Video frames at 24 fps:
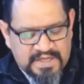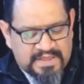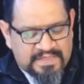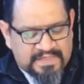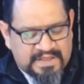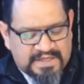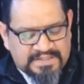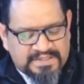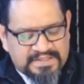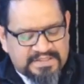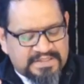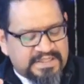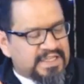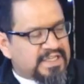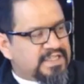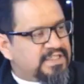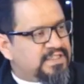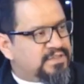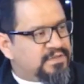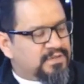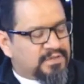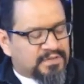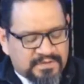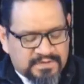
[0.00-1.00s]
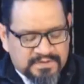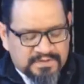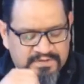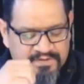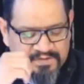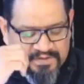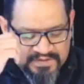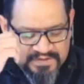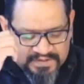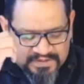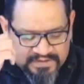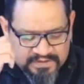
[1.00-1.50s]
that signals
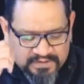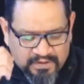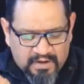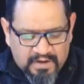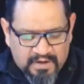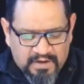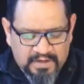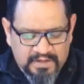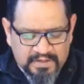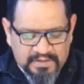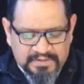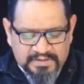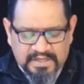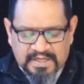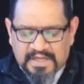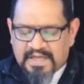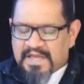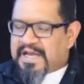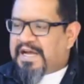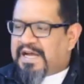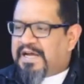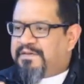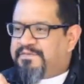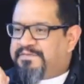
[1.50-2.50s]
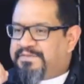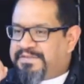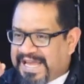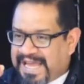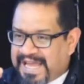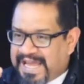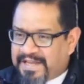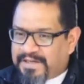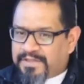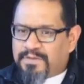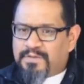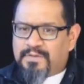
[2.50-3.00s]
the start of
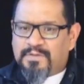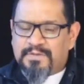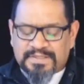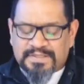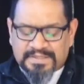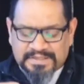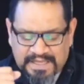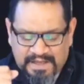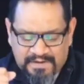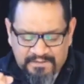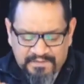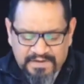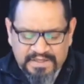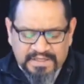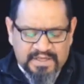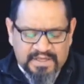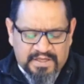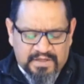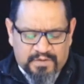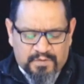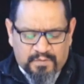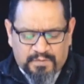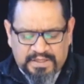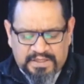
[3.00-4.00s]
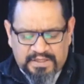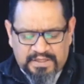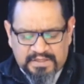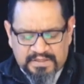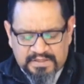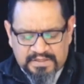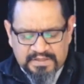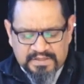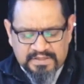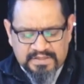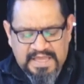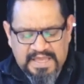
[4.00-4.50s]
Daniel's seventieth week,